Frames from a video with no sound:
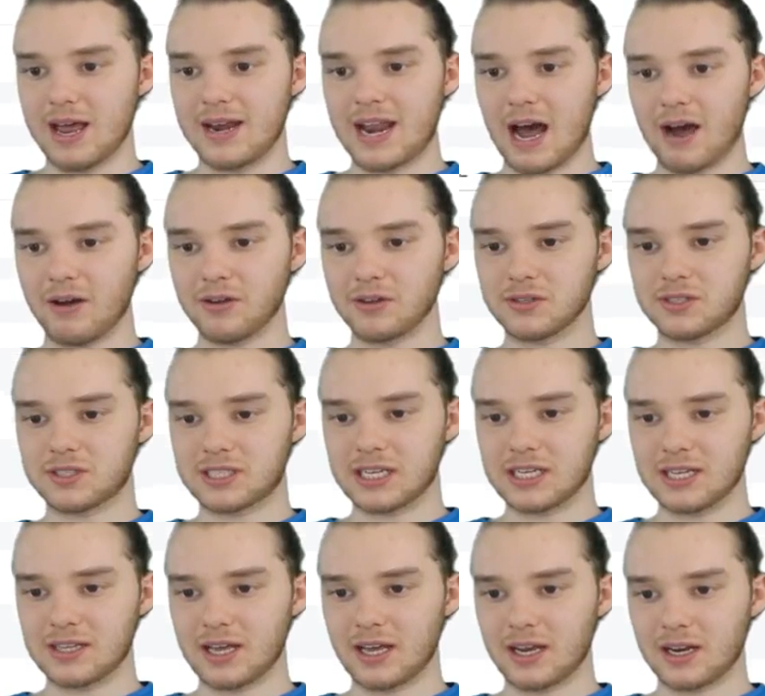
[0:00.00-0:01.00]
now you'll
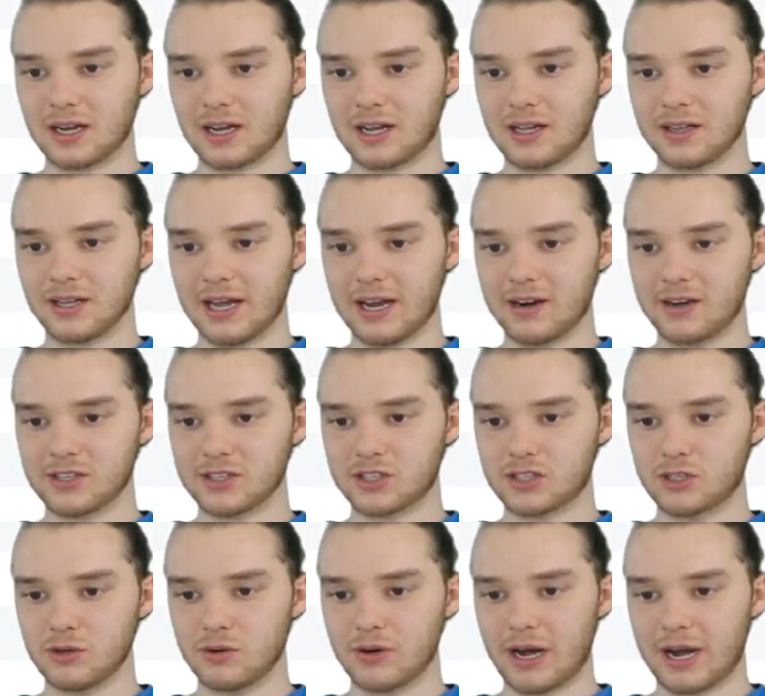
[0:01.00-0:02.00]
see that Claire's
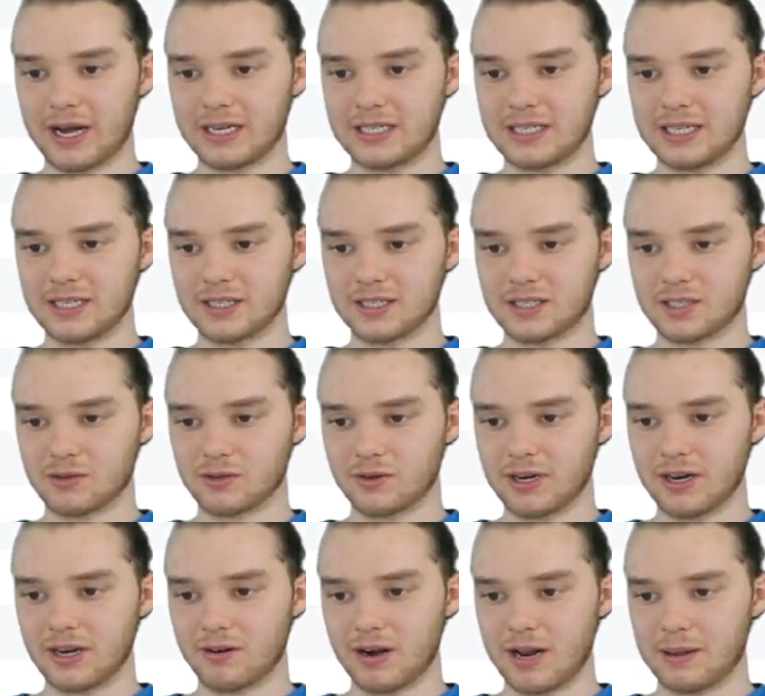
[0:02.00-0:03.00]
student ID is
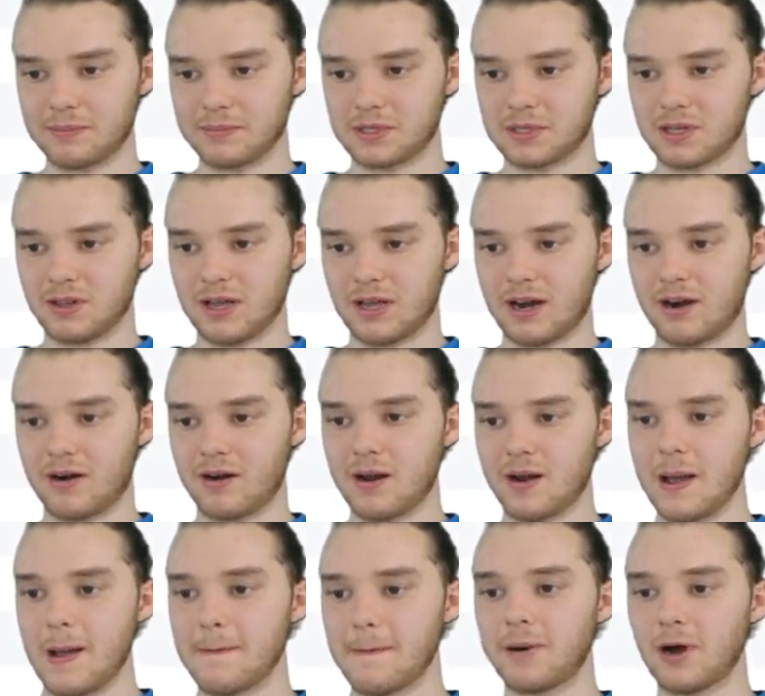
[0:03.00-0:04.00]
three, her name's
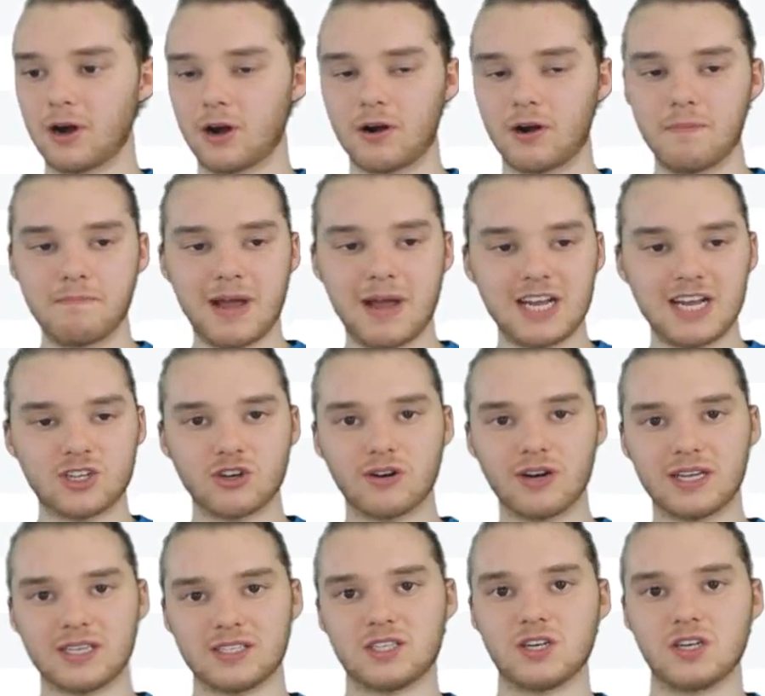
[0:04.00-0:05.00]
Claire, but her
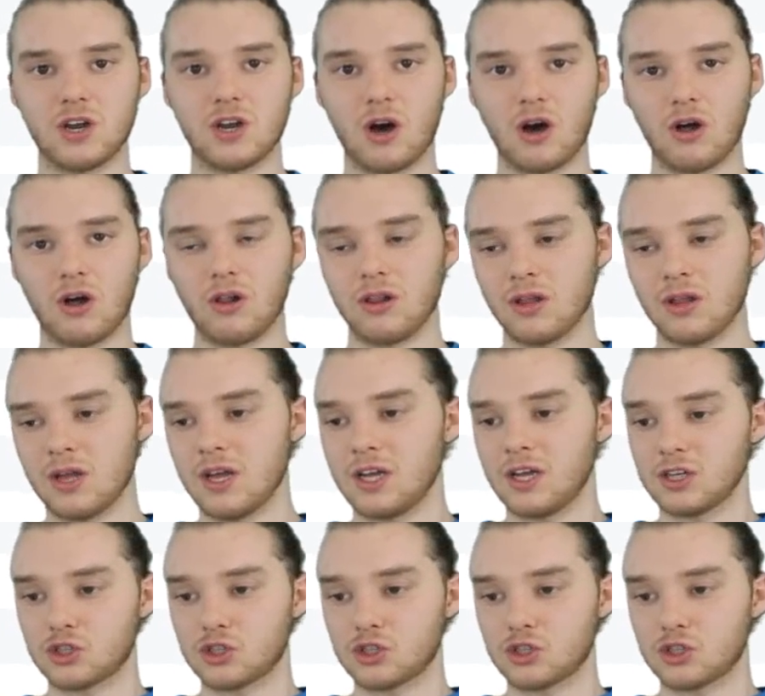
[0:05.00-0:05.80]
major is null.